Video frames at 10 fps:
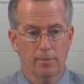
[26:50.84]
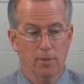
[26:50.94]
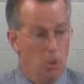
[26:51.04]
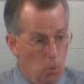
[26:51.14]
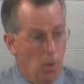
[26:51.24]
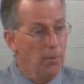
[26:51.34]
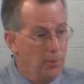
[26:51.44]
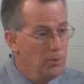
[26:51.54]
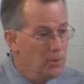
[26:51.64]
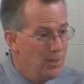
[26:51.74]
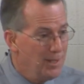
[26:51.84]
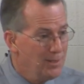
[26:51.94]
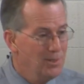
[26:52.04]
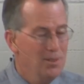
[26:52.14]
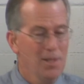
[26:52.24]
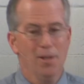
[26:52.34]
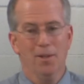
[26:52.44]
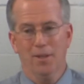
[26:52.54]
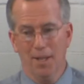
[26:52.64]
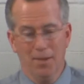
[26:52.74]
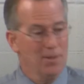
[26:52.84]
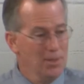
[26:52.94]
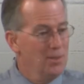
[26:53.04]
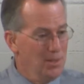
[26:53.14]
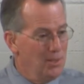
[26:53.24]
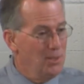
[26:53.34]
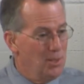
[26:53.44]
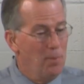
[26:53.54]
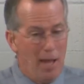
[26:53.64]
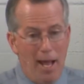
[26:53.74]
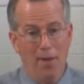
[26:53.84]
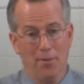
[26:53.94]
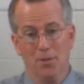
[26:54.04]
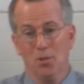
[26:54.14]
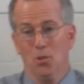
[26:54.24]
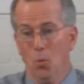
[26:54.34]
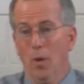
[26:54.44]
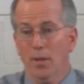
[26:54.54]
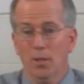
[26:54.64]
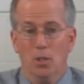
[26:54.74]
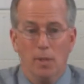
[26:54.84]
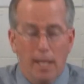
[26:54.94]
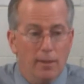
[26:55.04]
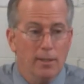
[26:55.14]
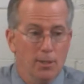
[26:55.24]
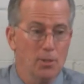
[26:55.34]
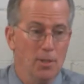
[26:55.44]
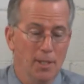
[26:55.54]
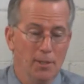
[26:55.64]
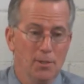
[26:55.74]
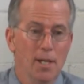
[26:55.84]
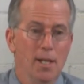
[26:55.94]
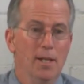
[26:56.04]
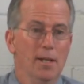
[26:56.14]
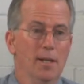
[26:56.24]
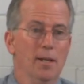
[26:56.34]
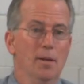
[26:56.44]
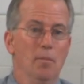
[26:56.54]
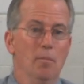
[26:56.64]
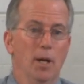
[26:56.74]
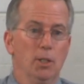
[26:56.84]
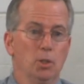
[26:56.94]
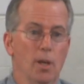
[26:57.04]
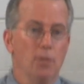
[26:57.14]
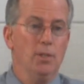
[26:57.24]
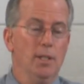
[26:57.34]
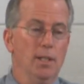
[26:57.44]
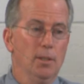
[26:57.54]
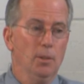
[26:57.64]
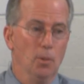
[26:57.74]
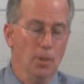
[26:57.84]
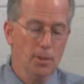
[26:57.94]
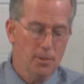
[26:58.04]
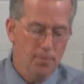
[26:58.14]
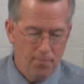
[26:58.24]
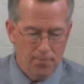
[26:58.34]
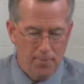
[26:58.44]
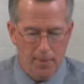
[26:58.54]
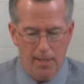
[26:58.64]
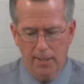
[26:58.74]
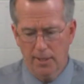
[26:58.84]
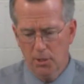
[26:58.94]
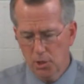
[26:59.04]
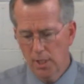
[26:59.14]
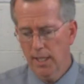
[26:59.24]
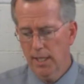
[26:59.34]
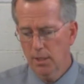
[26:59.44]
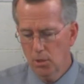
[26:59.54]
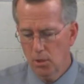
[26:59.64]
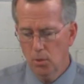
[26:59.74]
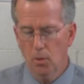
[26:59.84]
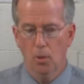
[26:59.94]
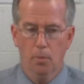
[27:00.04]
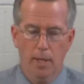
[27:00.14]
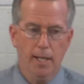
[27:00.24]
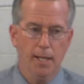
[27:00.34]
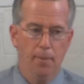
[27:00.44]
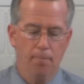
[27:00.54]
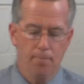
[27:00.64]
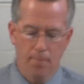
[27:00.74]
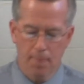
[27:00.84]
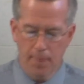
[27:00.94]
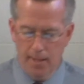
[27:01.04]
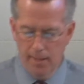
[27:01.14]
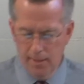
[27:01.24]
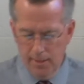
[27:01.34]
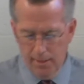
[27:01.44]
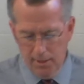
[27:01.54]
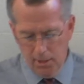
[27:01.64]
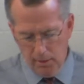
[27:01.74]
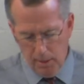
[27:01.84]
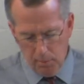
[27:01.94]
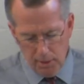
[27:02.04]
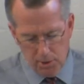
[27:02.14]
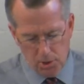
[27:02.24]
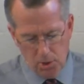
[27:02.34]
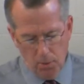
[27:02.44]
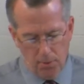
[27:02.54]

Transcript: Do you want those things? Okay, this is the path. This is the way that you get these things, by trusting in the Lord and then seeking to obey him. And that brings us to our